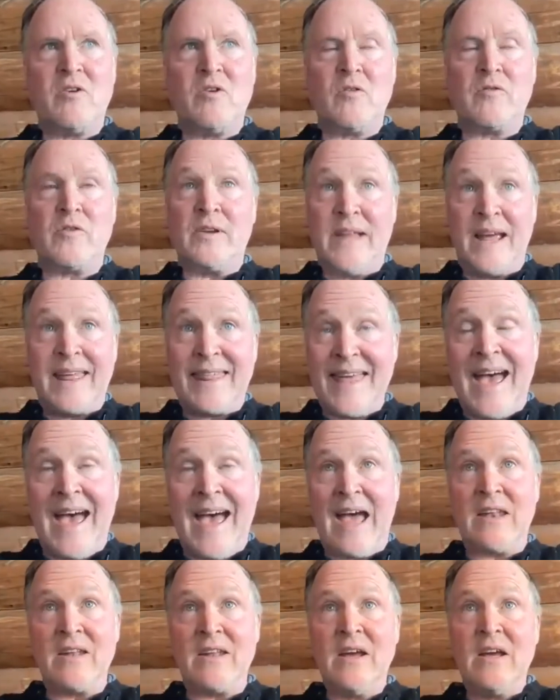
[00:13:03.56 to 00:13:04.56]
over, like
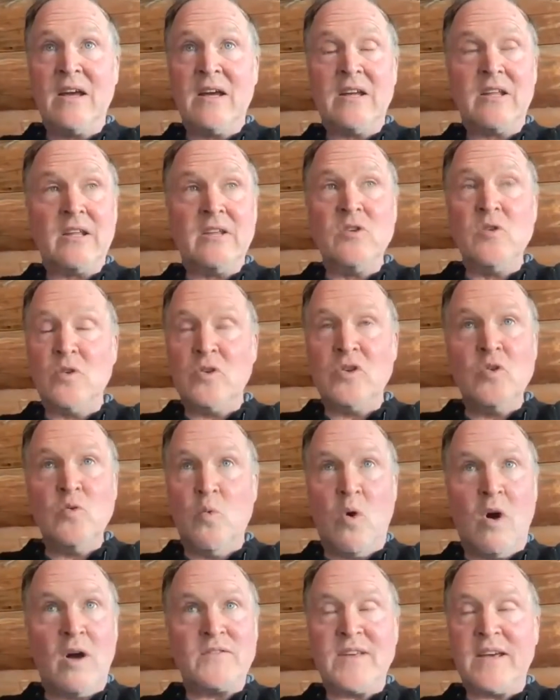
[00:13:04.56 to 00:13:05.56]
that, you
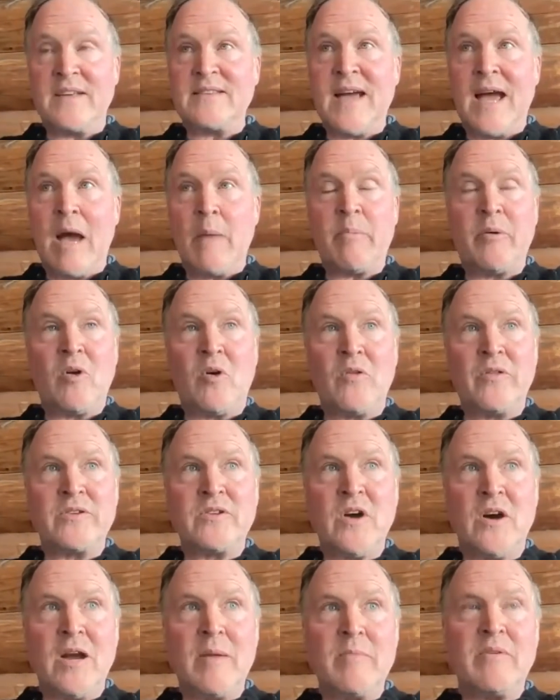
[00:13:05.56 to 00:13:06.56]
want that to happen all the
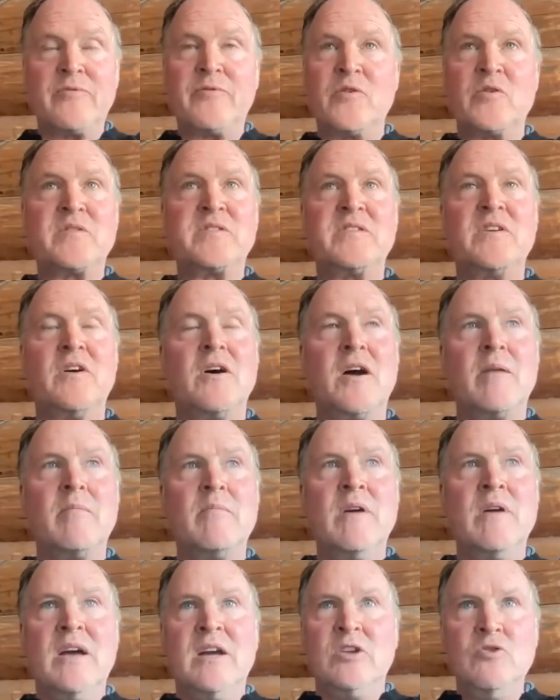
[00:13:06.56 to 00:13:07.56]
time. The first time
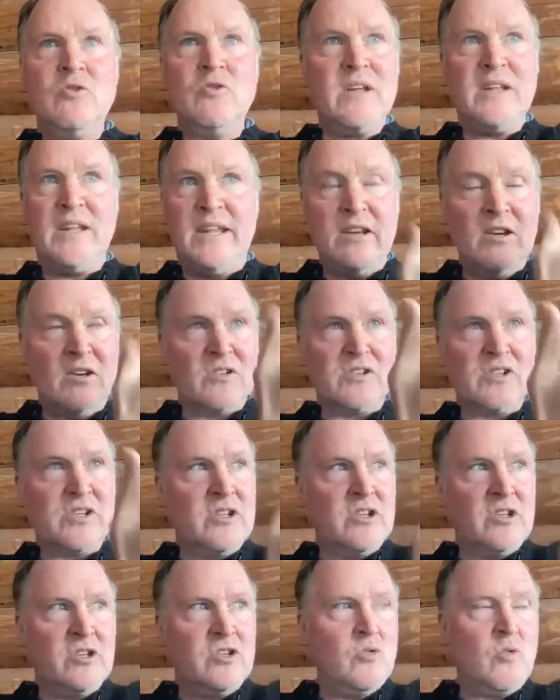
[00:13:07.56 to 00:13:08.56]
you get healed,
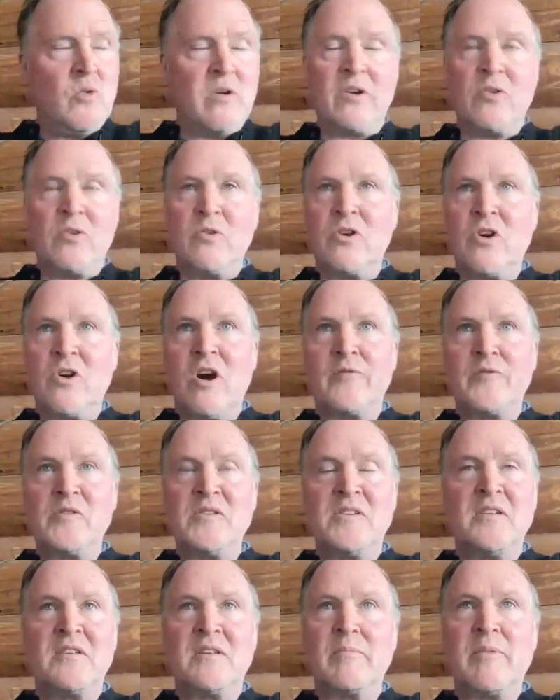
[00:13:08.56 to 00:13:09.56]
you want to go to
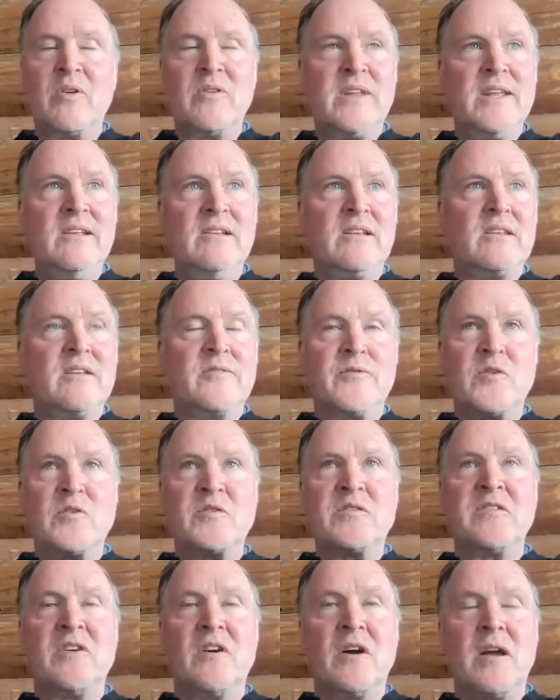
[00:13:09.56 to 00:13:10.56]
conferences about healing. The
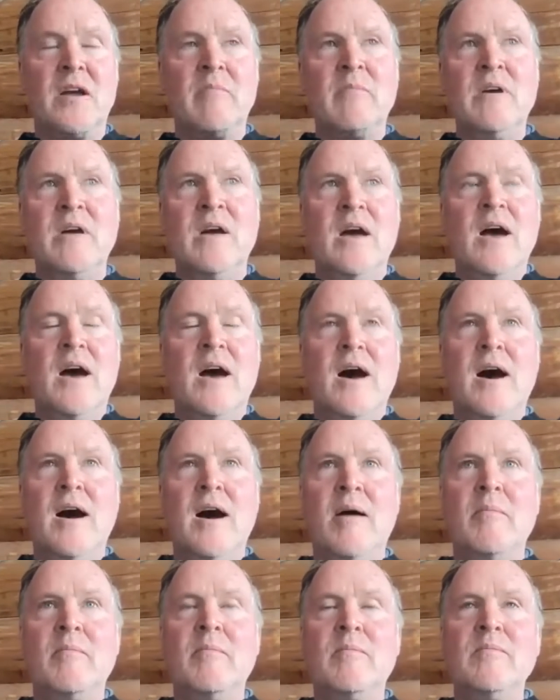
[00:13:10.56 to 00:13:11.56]
first time
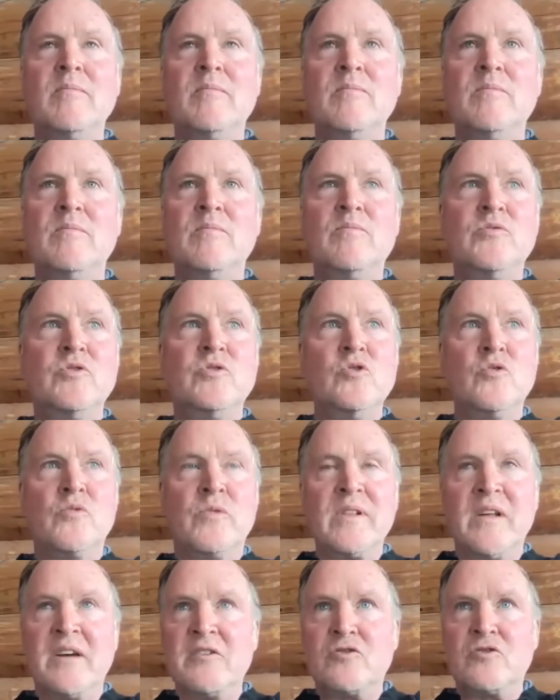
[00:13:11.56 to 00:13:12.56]
you
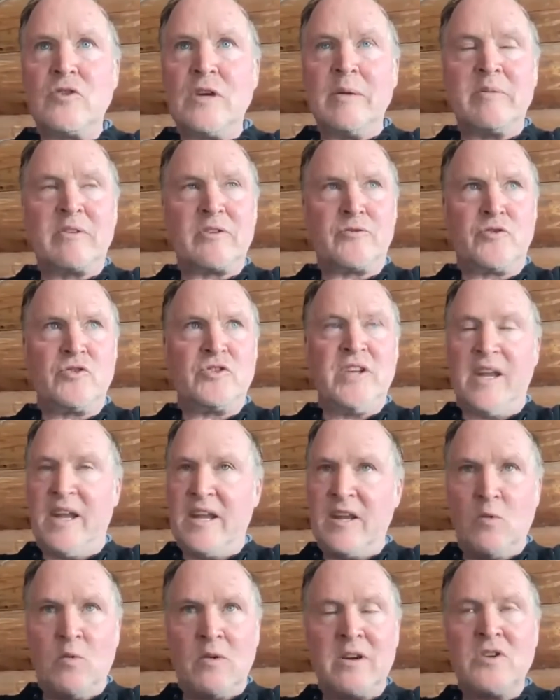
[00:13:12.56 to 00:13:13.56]
realize dreams are for today,
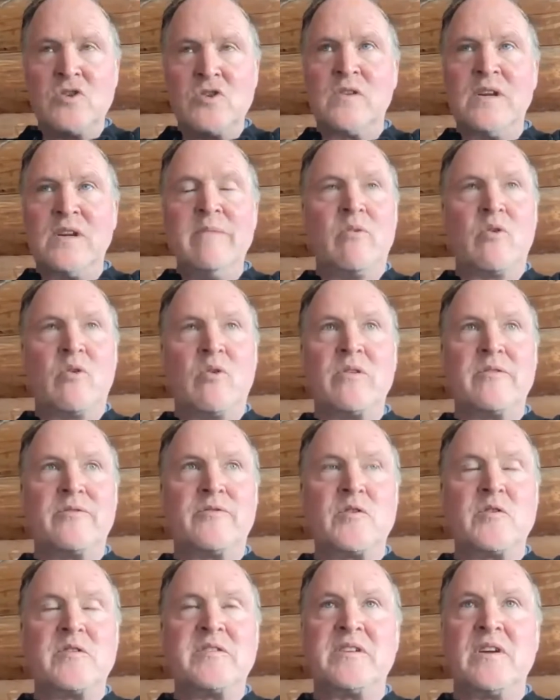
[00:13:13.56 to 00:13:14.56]
you want to dream more. The
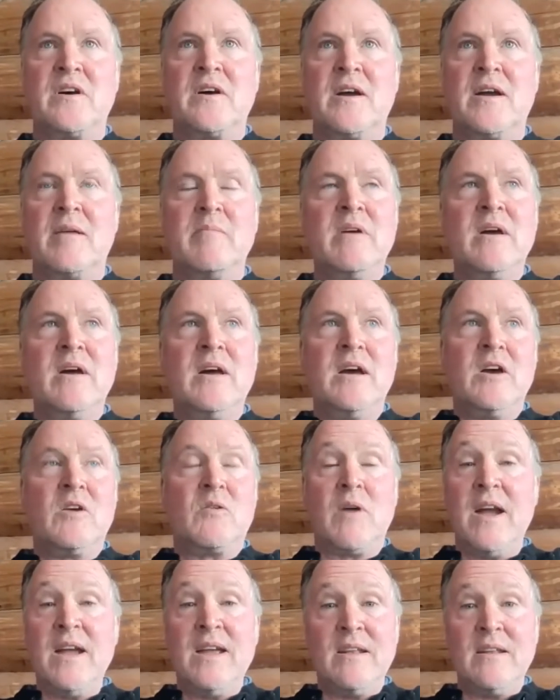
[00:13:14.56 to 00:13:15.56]
first time,
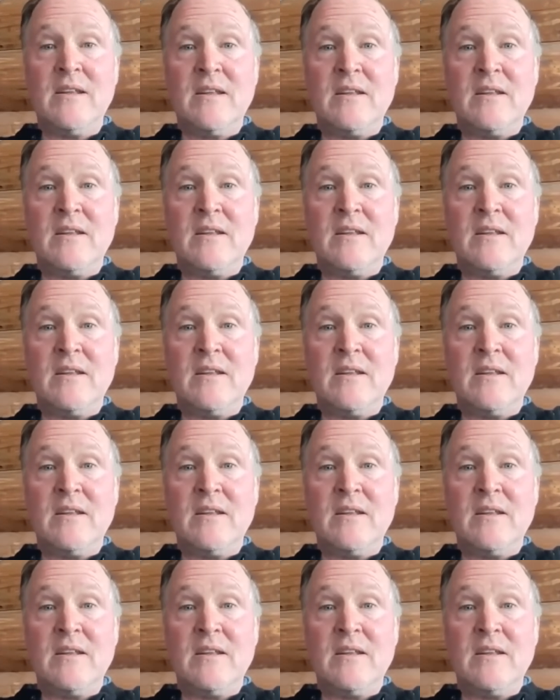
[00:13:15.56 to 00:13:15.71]
right?